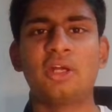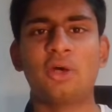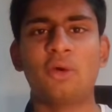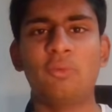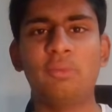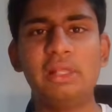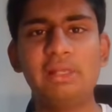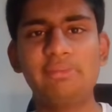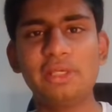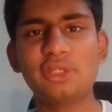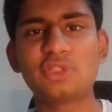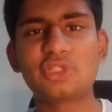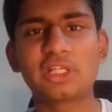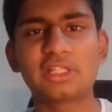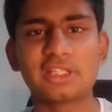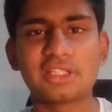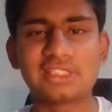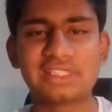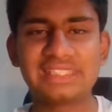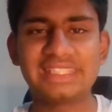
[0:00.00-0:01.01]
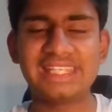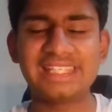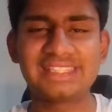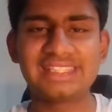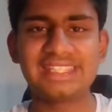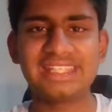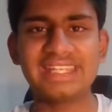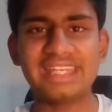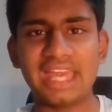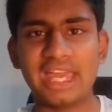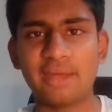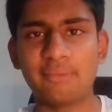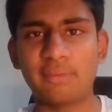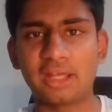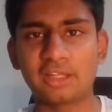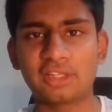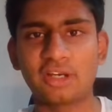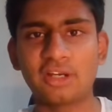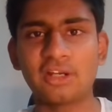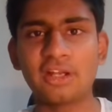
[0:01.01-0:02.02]
We'll be using the CCA
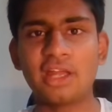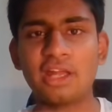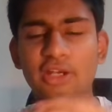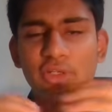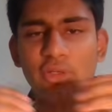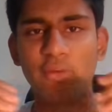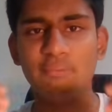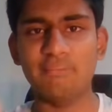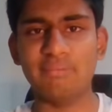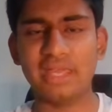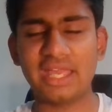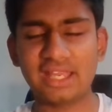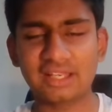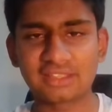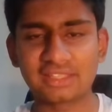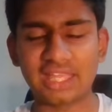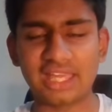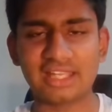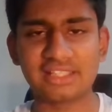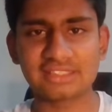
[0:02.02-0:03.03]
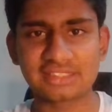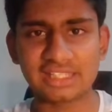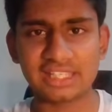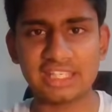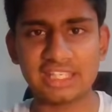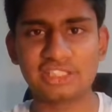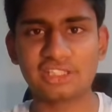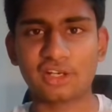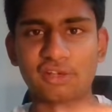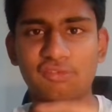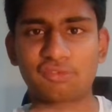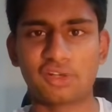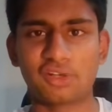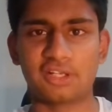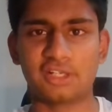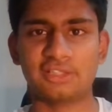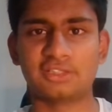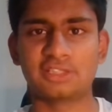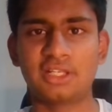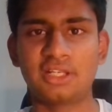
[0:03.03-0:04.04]
method to make things easier for
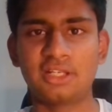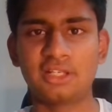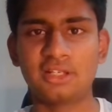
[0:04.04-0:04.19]
us.